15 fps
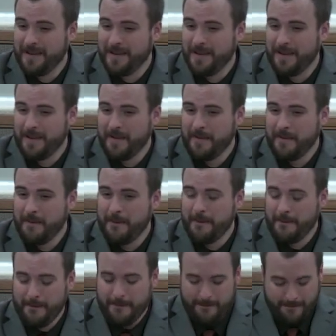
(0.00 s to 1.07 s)

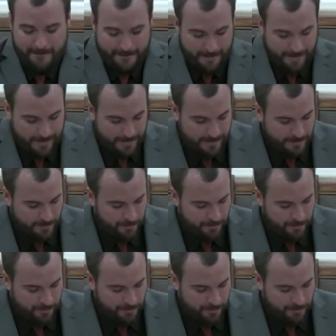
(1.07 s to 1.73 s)
[no speech]